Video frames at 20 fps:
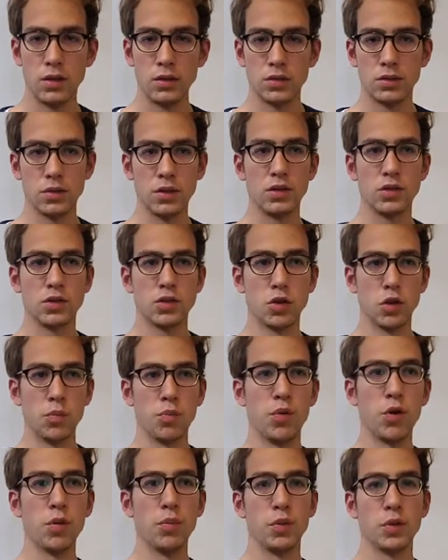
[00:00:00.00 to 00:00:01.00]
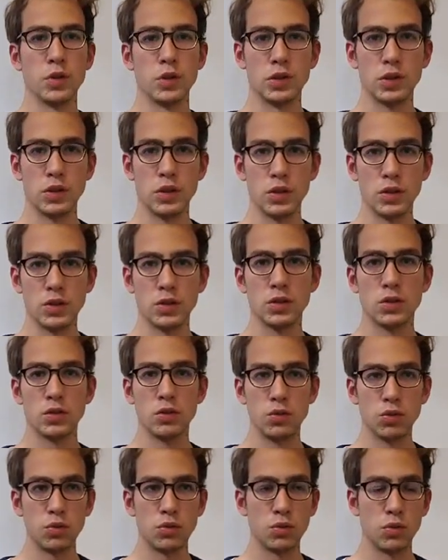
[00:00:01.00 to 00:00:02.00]
So its sole purpose is
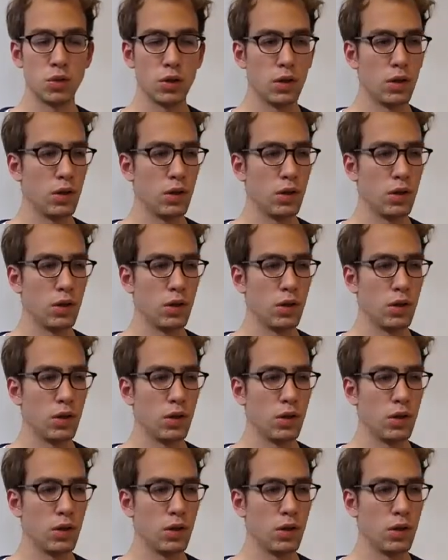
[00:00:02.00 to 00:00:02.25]
to